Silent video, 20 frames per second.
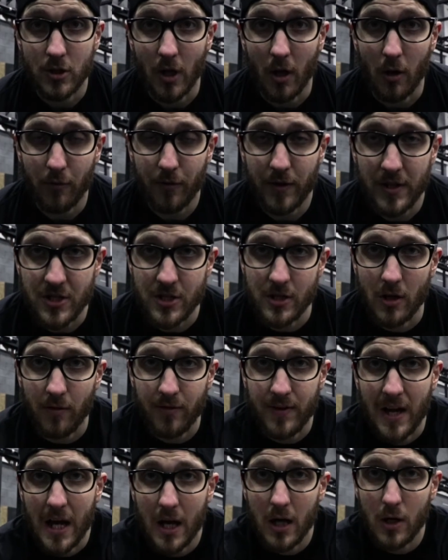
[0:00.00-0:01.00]
So finishing
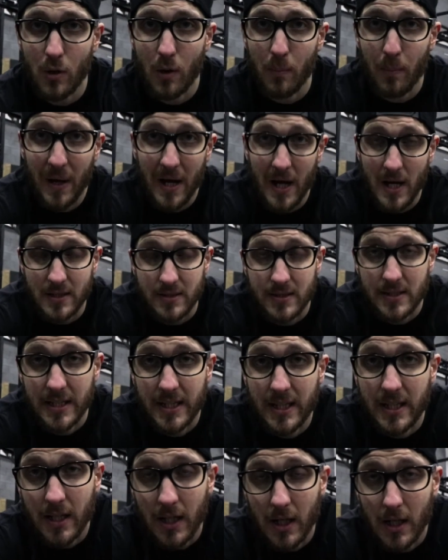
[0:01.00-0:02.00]
off now, part
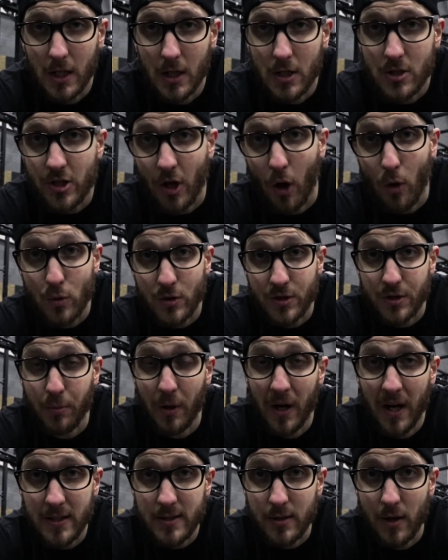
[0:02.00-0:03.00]
C, toes to
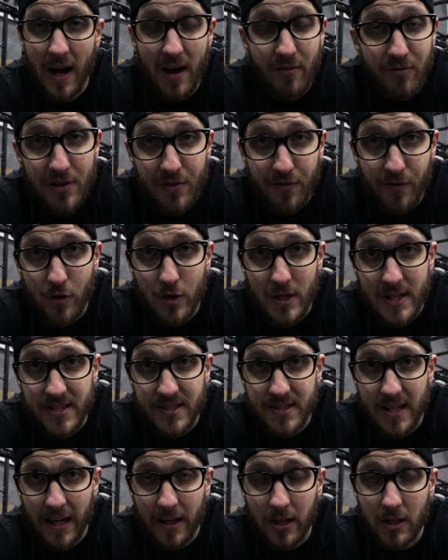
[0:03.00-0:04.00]
bar. So every 30
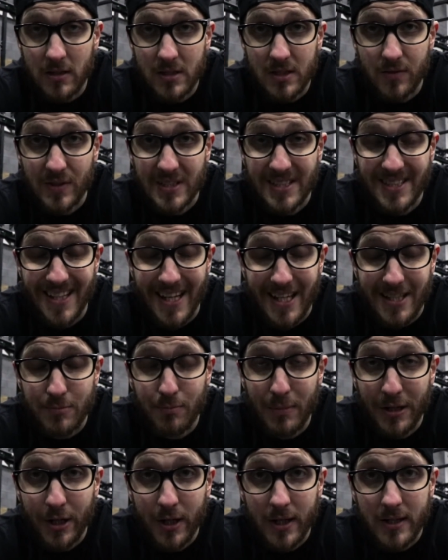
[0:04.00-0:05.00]
seconds for 6
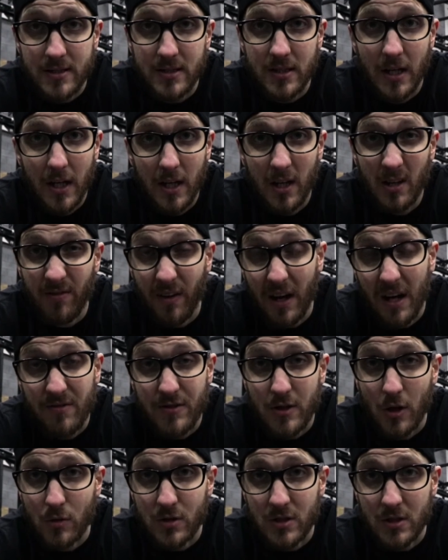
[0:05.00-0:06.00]
minutes, 5
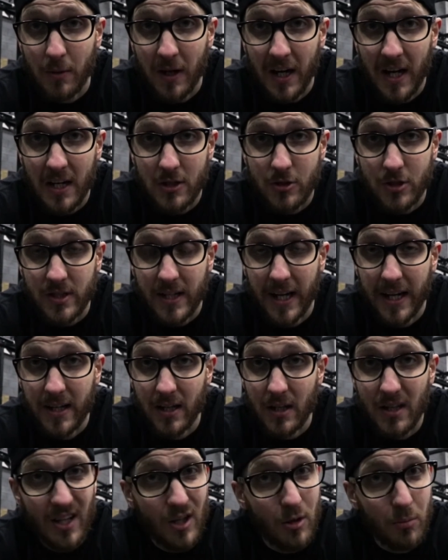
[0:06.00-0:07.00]
toes to bar. Just getting
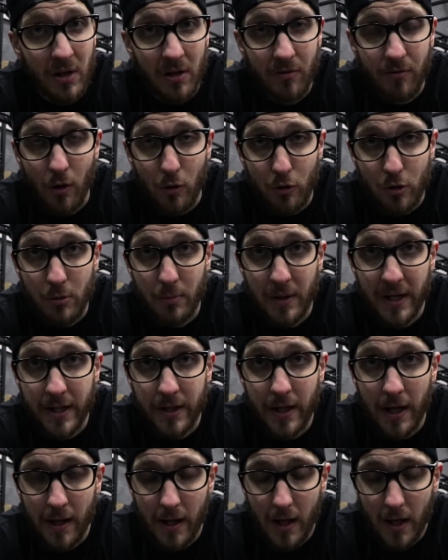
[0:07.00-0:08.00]
a little bit of volume
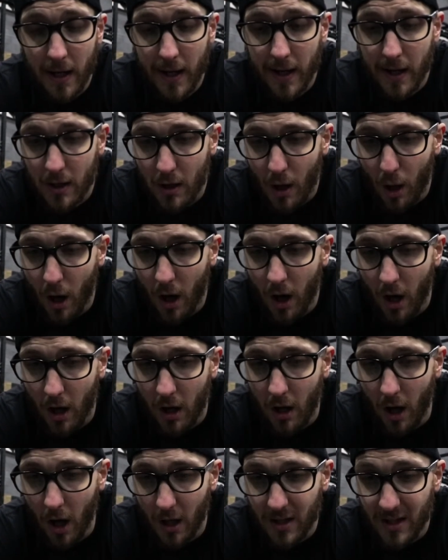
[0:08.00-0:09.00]
in.
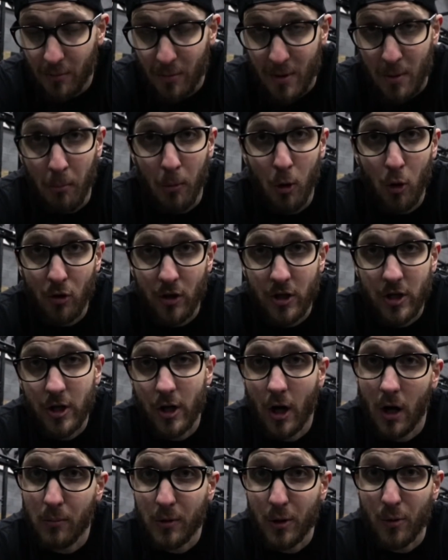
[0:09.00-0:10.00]
A little bit more than you
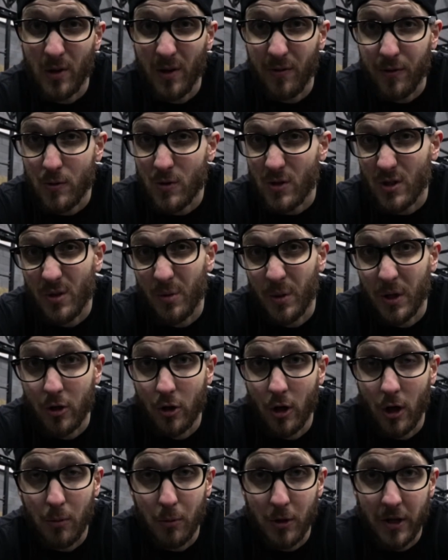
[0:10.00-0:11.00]
normally would if you were just doing a
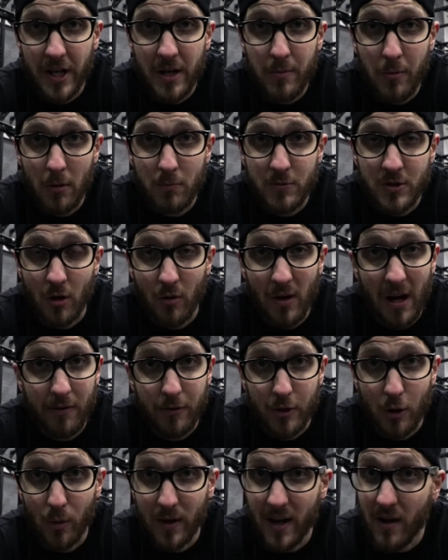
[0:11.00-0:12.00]
normal EMOM. So rather
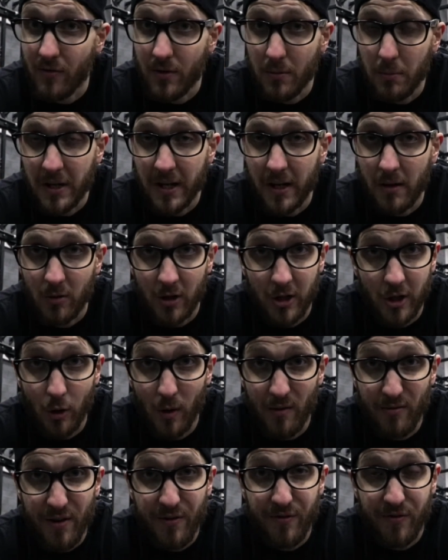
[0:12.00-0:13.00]
than going every minute, we're going to
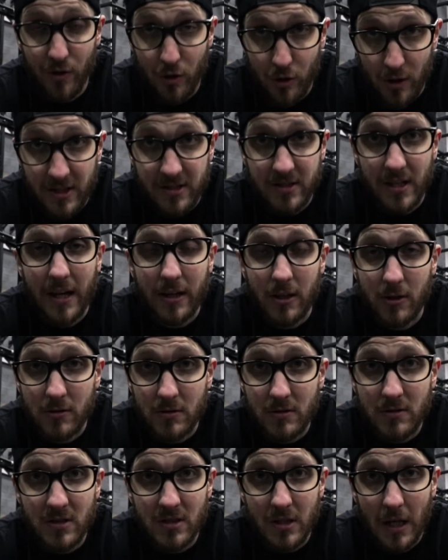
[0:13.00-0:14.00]
go every 30
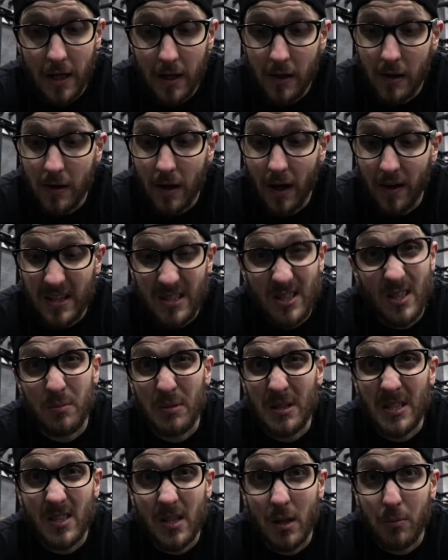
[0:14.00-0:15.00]
seconds. And that's going
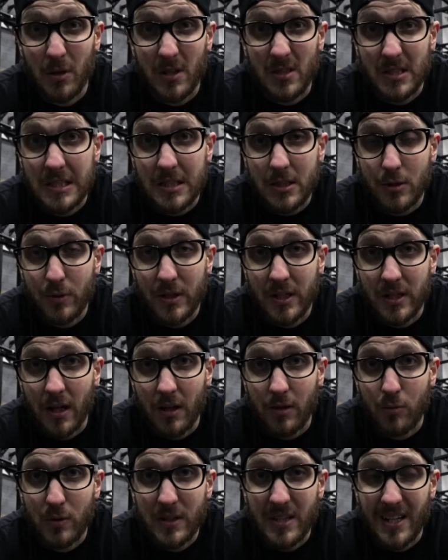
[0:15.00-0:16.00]
to be the stimulus this week.
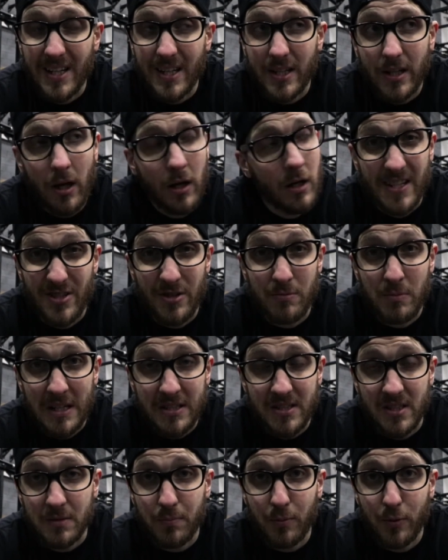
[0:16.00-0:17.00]
We did the
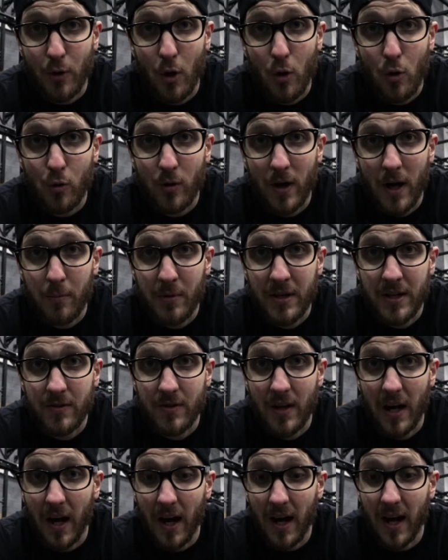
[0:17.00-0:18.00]
gymnastics programming
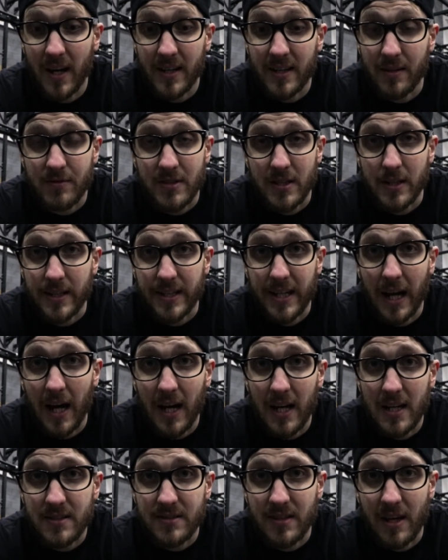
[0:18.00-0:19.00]
that I give to the
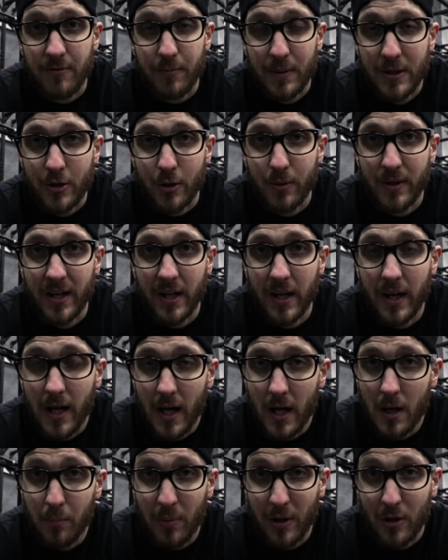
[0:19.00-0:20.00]
guys. They've been doing it,
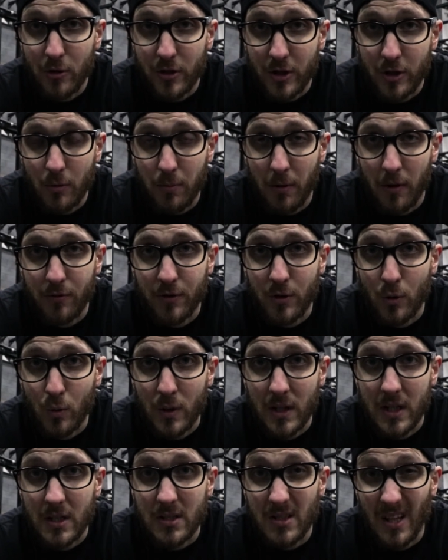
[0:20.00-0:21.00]
building up over the
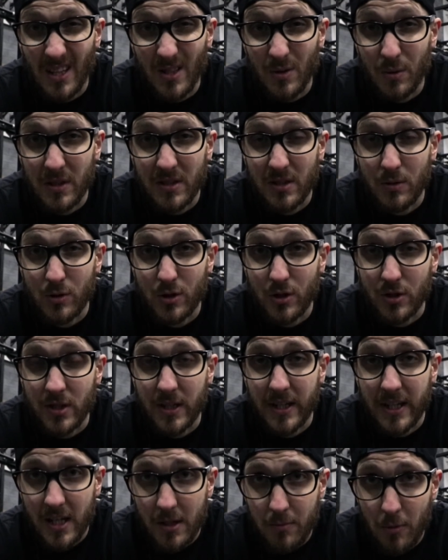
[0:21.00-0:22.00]
weeks. Last week's it was just
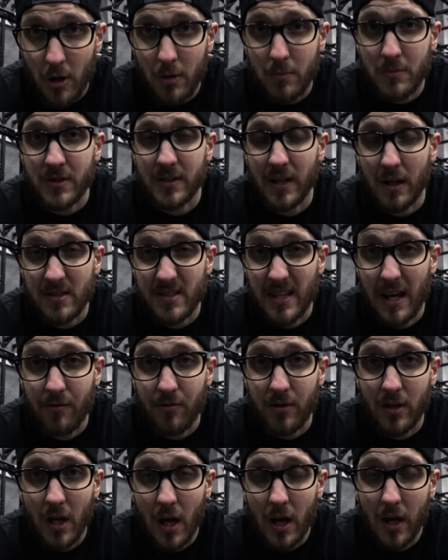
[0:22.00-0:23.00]
an EMOM, so now it's
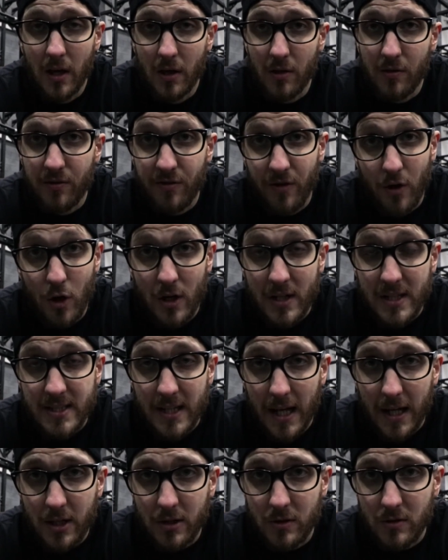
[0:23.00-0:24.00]
every 30
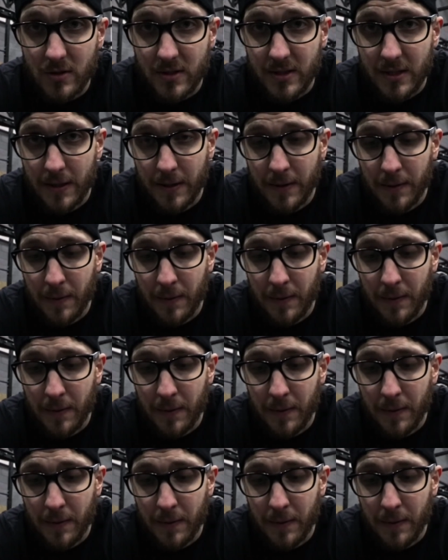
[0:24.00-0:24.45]
seconds.